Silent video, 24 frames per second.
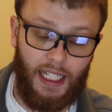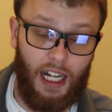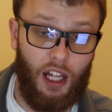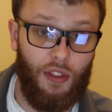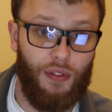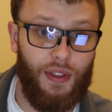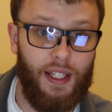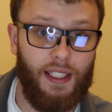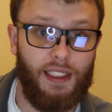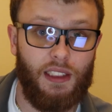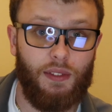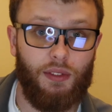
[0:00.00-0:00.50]
how
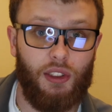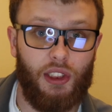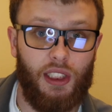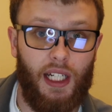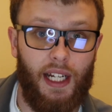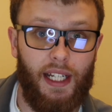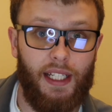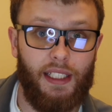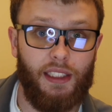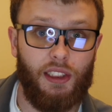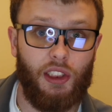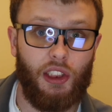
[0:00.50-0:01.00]
things have
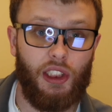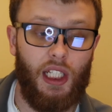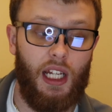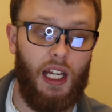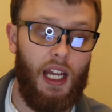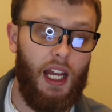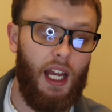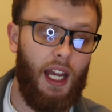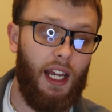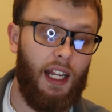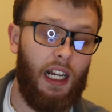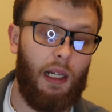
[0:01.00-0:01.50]
changed,
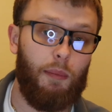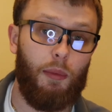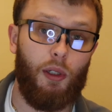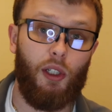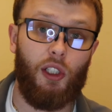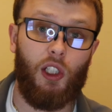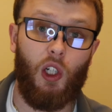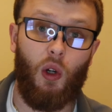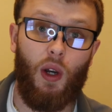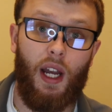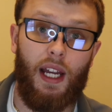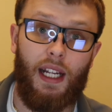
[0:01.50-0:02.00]
and I'm going
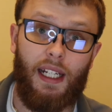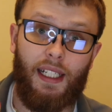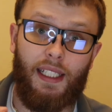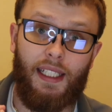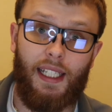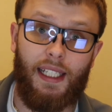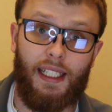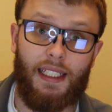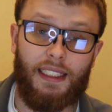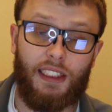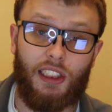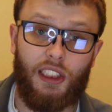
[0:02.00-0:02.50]
to go ahead and
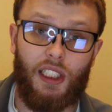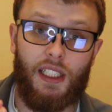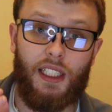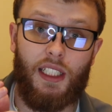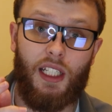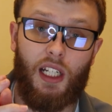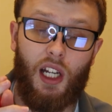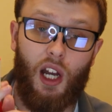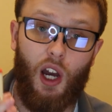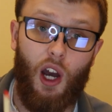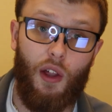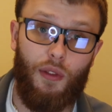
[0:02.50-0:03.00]
get into
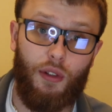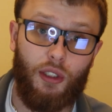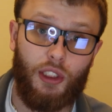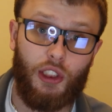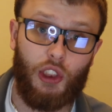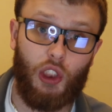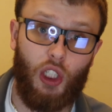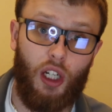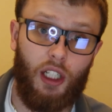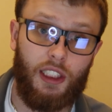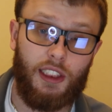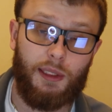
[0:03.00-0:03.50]
the other
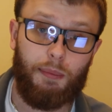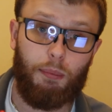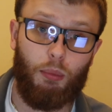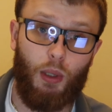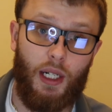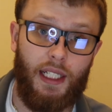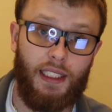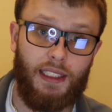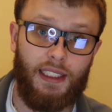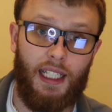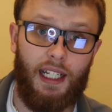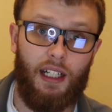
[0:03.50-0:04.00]
trucks
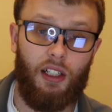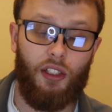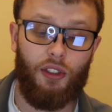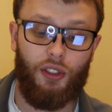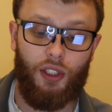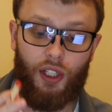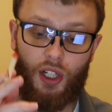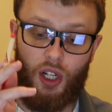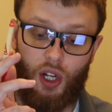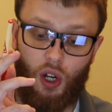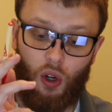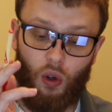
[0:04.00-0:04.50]
breakdown
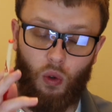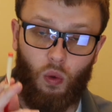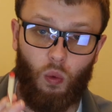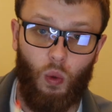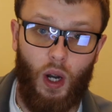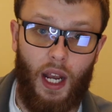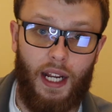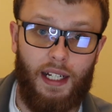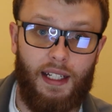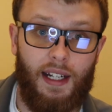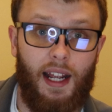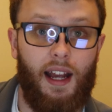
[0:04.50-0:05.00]

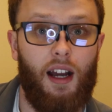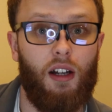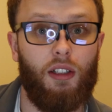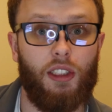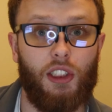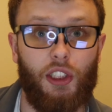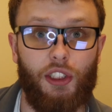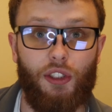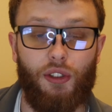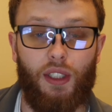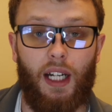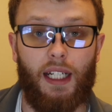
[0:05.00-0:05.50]
right now
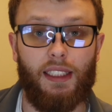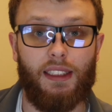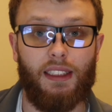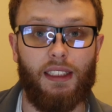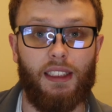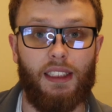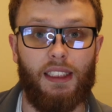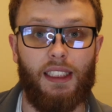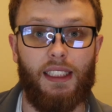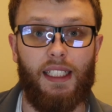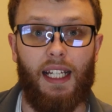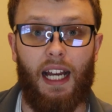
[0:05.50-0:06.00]
so you guys can
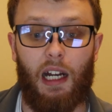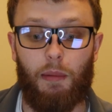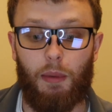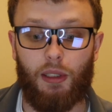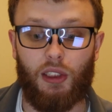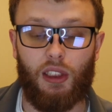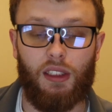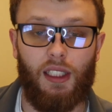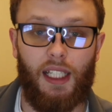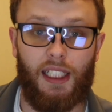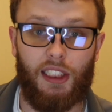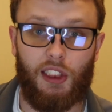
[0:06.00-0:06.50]
see how
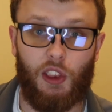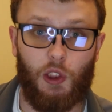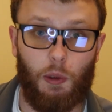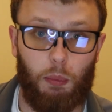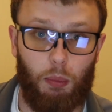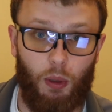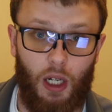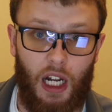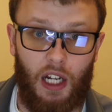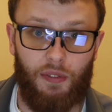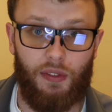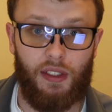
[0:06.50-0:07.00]
much less you'll
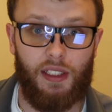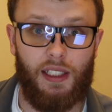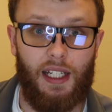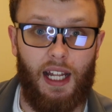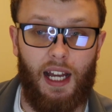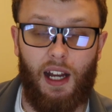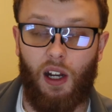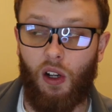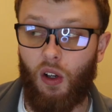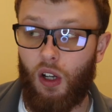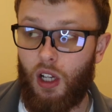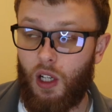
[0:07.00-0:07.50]
profit
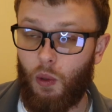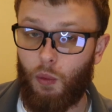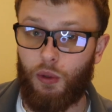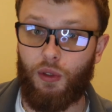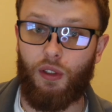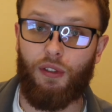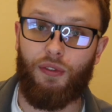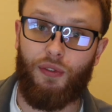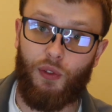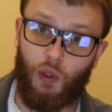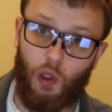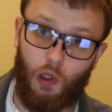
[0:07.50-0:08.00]
now with
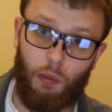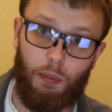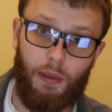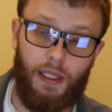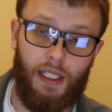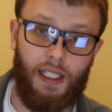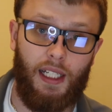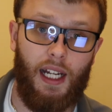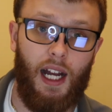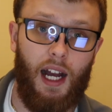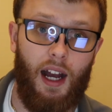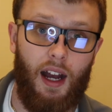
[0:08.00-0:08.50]
the fuel
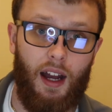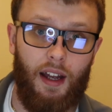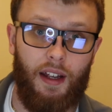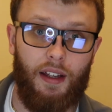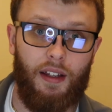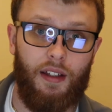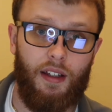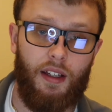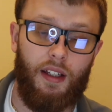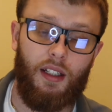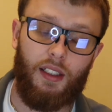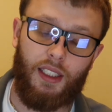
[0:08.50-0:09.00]
being high.
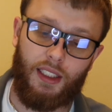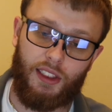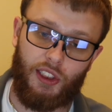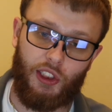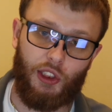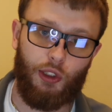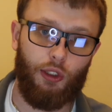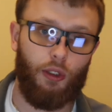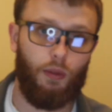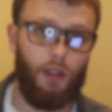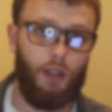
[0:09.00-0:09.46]
Let's do it